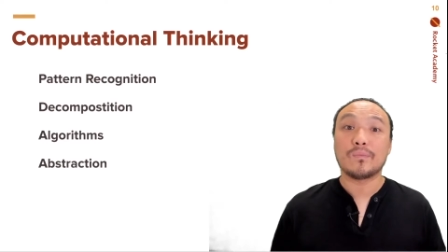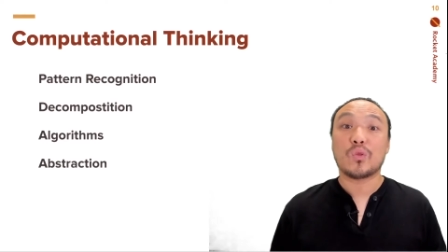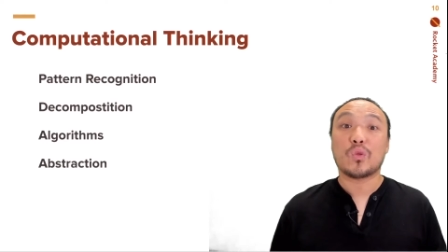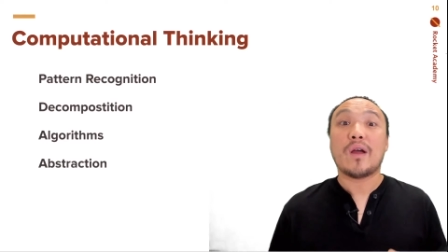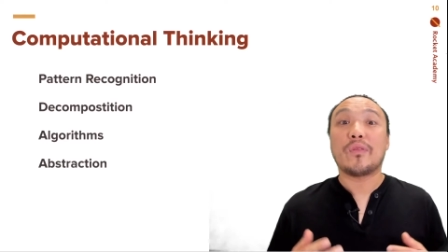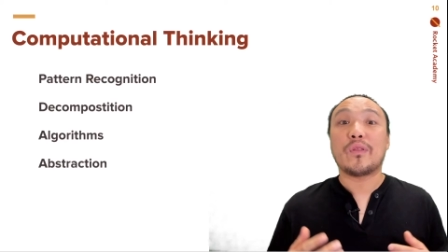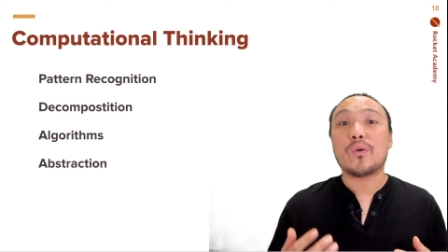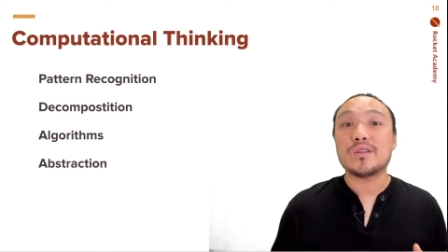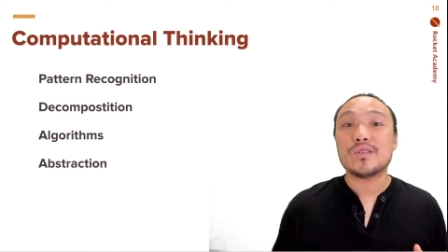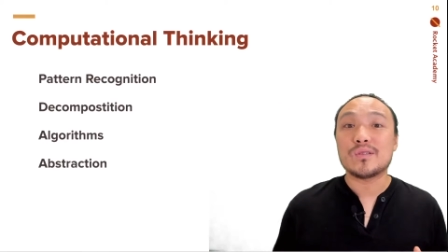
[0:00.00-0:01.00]
Throughout the
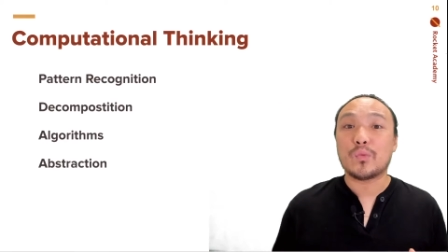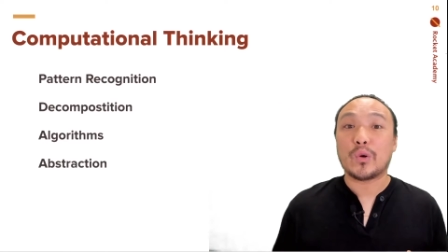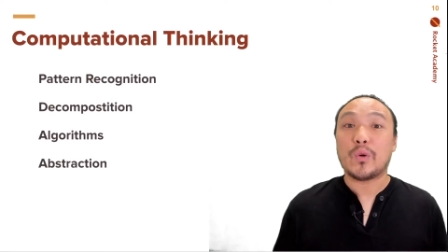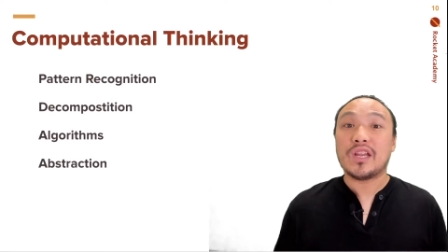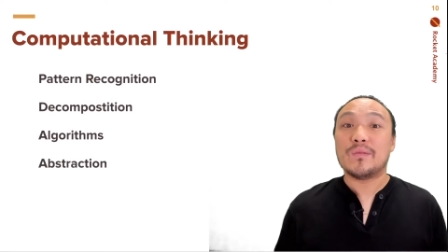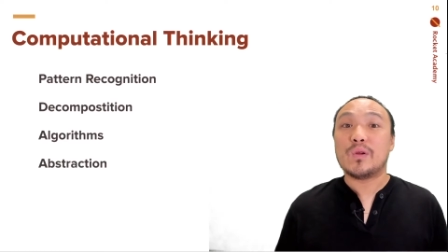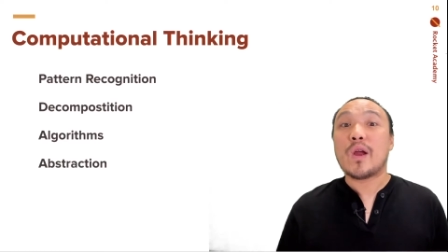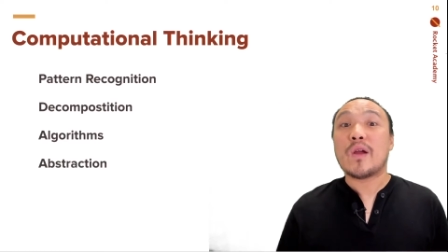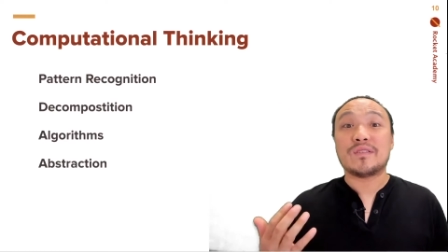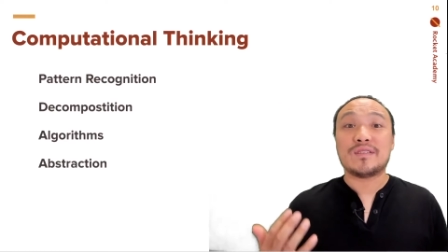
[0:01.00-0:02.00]
course, we're going to be
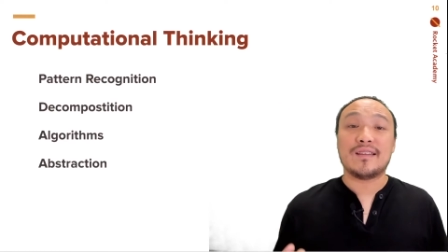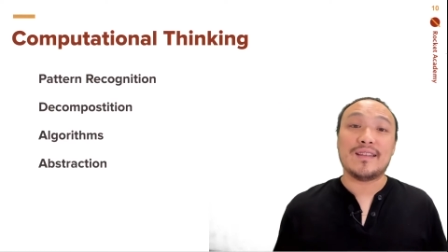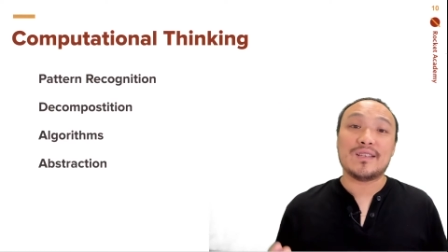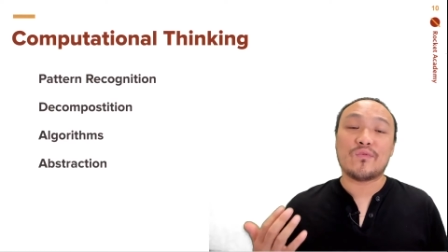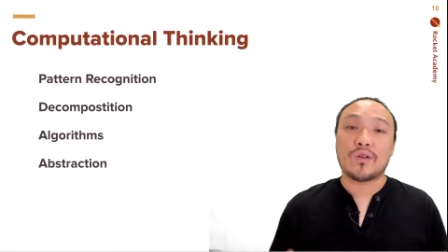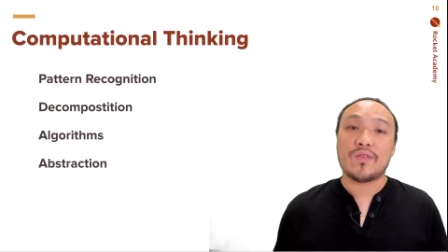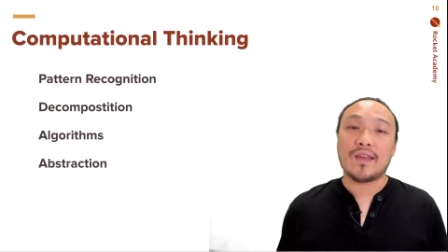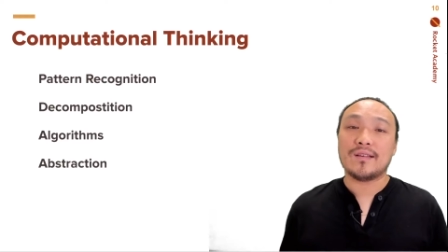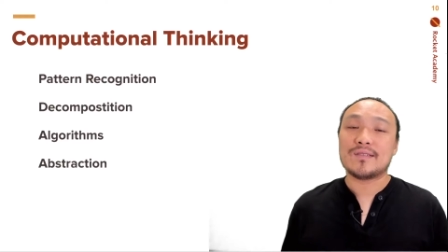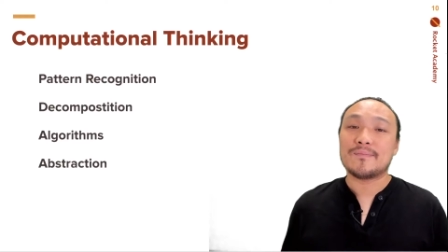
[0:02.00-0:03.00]
referencing these four
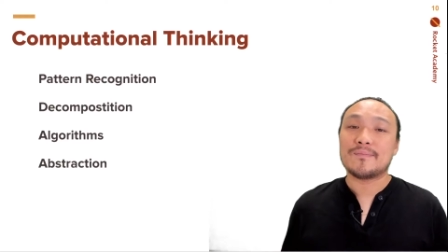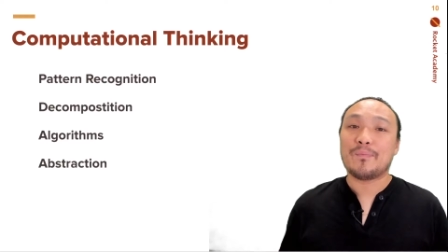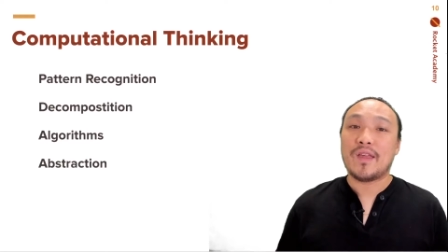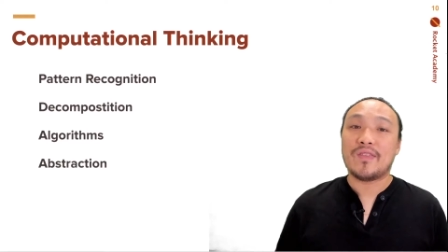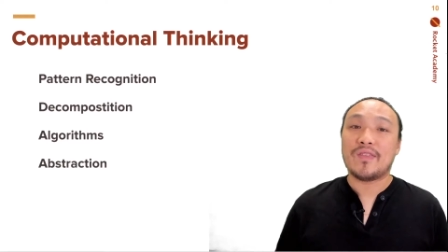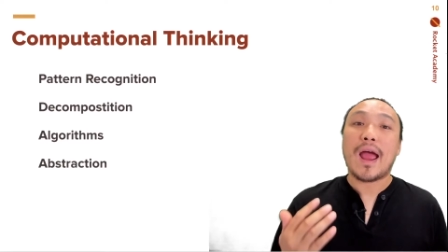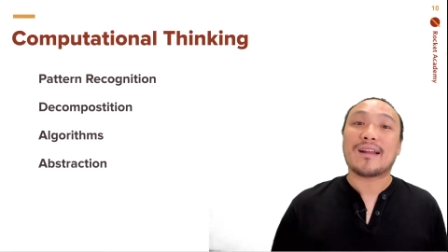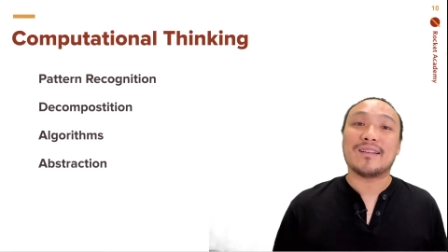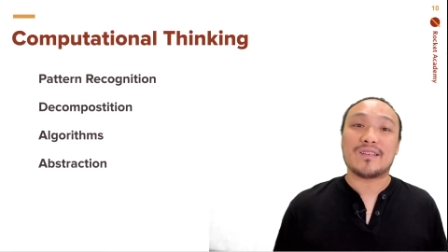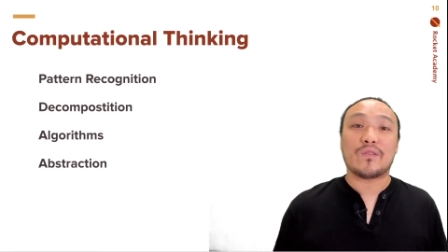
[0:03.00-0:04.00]
things in the
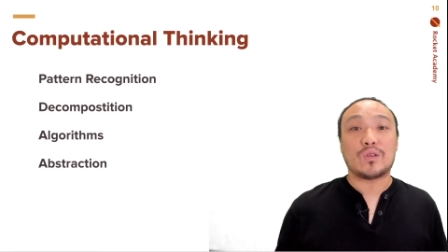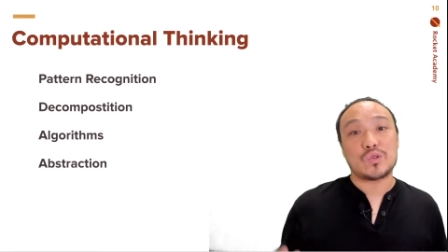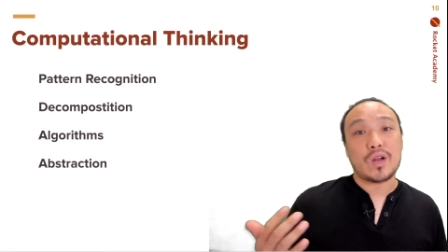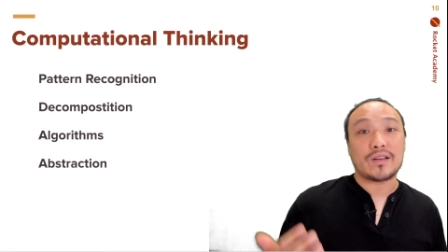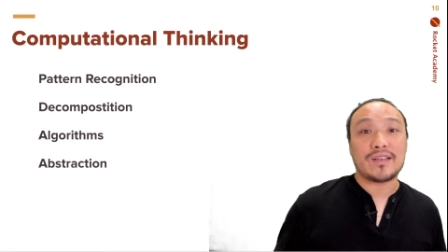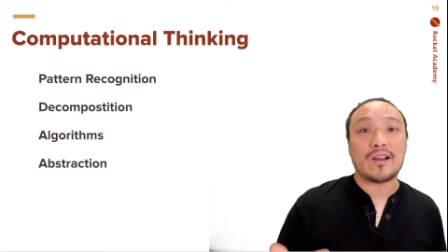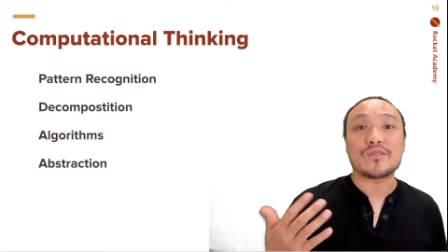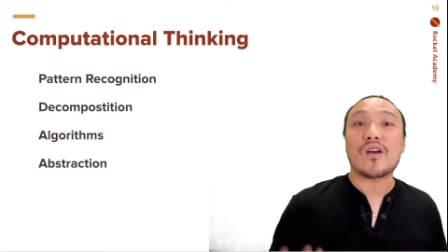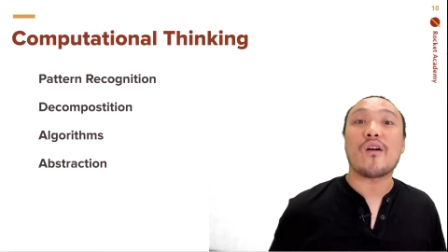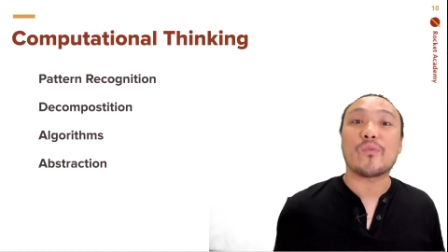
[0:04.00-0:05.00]
practice of constructing our
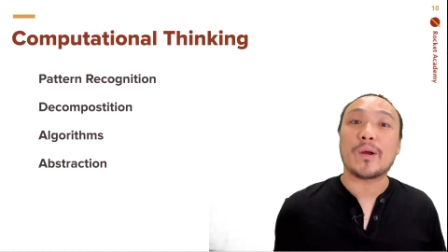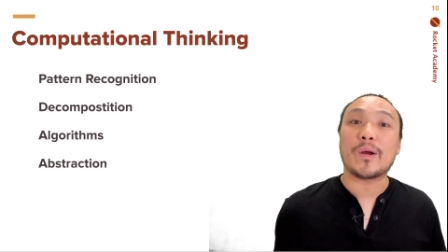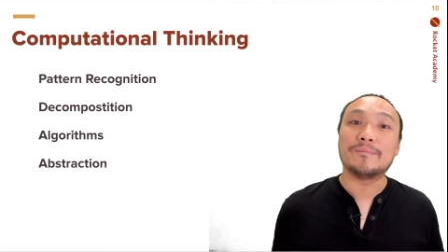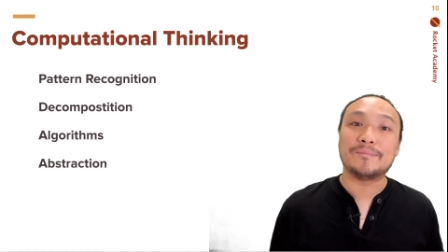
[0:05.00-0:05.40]
software.